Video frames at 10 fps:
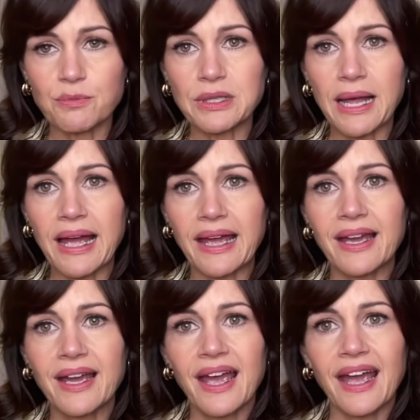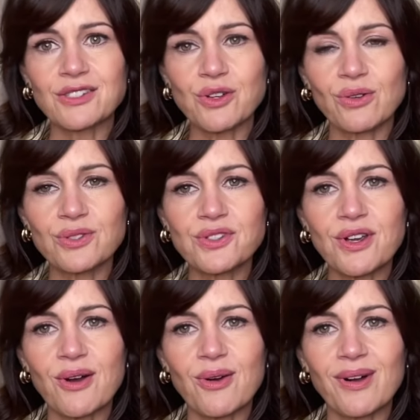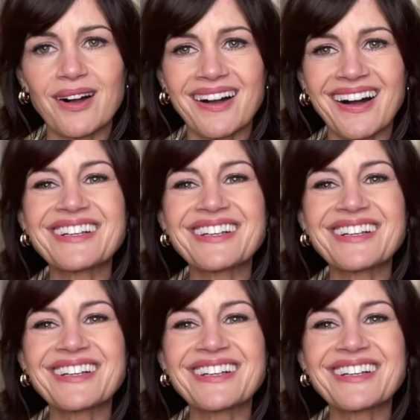to play and also uh,